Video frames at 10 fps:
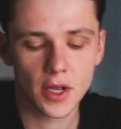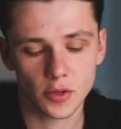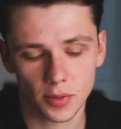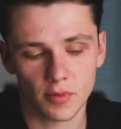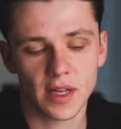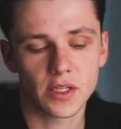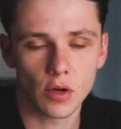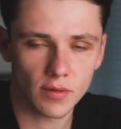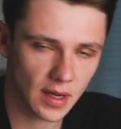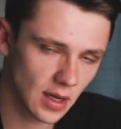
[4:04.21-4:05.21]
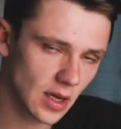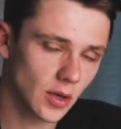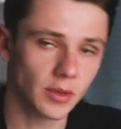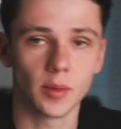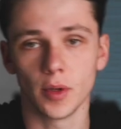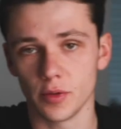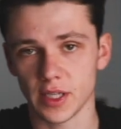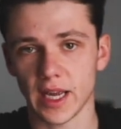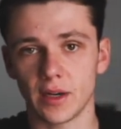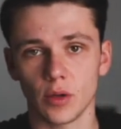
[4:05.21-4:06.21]
swap the Reds over with the Blues
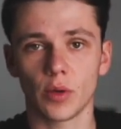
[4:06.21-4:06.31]
again,